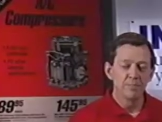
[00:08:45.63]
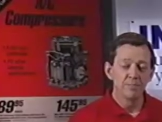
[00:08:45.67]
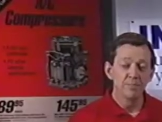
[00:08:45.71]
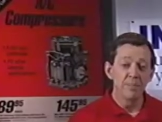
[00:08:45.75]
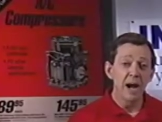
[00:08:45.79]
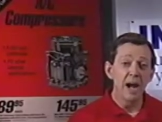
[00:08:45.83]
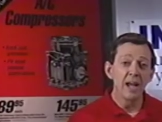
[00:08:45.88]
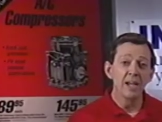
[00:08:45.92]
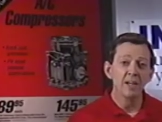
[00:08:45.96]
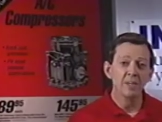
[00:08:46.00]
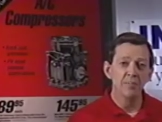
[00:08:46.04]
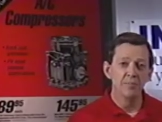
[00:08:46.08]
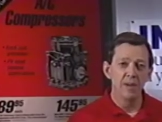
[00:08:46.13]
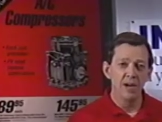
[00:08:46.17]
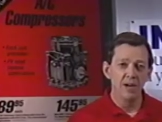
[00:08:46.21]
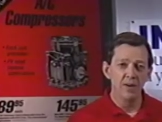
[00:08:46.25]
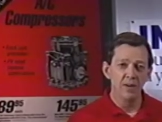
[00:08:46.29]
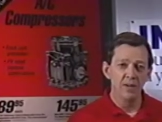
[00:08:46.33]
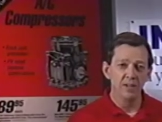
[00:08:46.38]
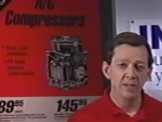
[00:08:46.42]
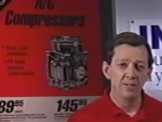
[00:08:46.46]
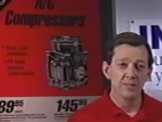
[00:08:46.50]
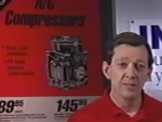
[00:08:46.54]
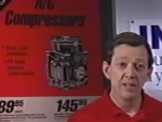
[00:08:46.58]
pilot
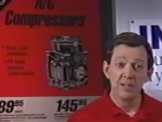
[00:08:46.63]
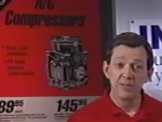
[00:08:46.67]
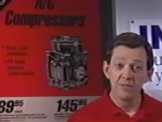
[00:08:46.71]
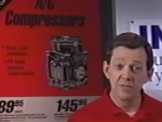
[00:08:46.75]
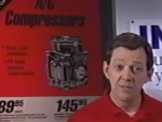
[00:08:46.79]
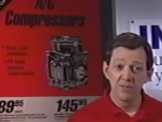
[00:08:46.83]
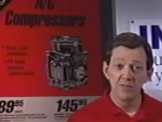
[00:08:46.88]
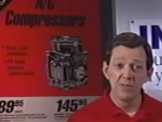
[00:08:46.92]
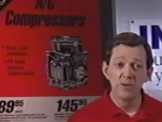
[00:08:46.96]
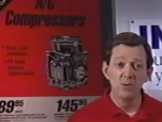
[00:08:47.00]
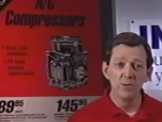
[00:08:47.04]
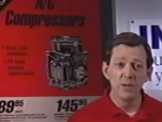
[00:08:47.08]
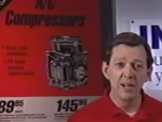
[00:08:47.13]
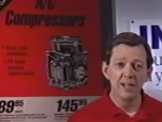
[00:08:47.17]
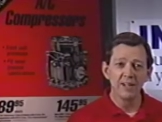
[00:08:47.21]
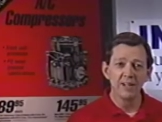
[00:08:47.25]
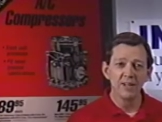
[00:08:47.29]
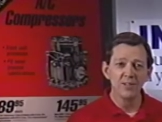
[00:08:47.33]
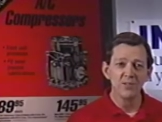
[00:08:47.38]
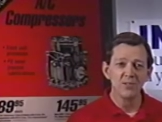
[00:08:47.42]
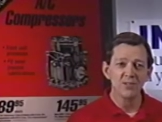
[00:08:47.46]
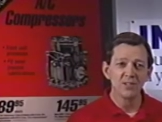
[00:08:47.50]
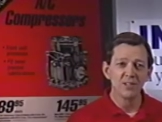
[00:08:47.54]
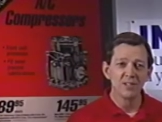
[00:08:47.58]
bearings, and new
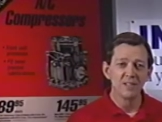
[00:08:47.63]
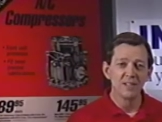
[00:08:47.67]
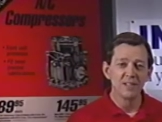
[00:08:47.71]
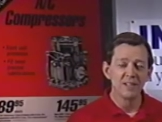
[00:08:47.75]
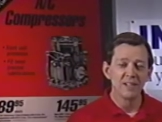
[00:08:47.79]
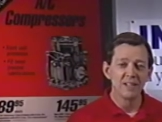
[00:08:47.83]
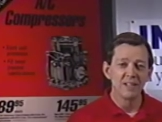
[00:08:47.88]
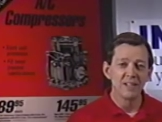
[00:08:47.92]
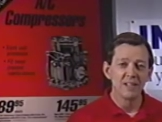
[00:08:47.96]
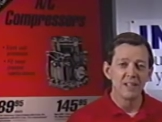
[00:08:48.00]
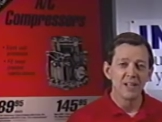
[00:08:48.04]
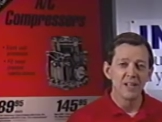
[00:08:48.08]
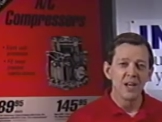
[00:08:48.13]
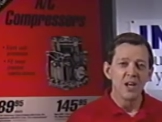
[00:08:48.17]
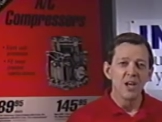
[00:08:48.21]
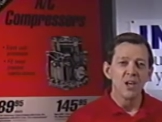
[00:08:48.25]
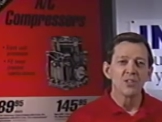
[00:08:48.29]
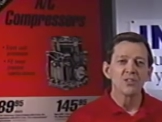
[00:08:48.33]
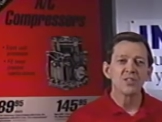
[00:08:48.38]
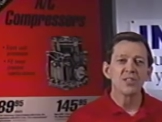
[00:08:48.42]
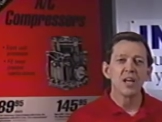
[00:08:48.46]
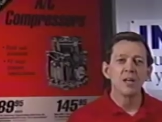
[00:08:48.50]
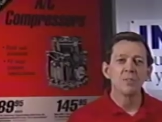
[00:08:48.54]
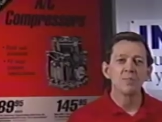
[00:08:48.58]
linkage.
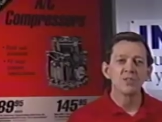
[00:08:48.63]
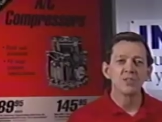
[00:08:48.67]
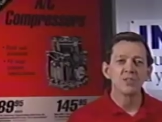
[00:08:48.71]
Same